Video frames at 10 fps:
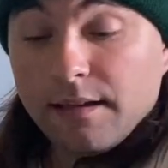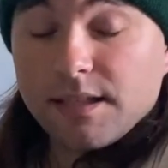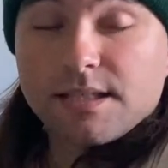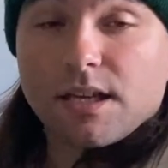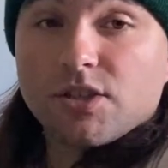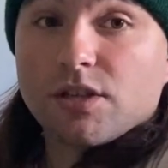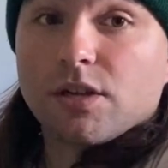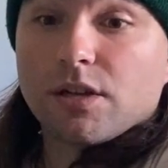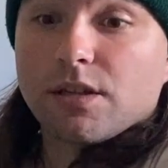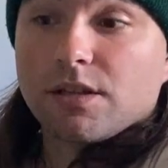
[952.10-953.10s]
Endless
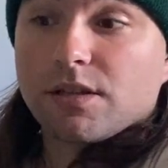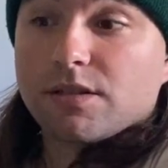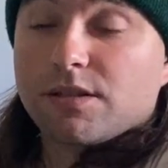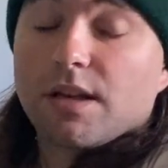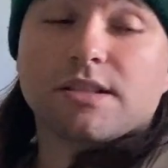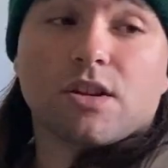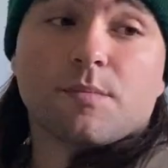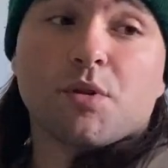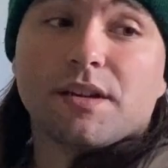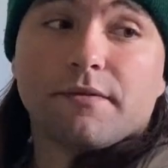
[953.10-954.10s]
Dungeon does
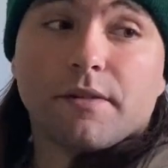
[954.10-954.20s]
look pretty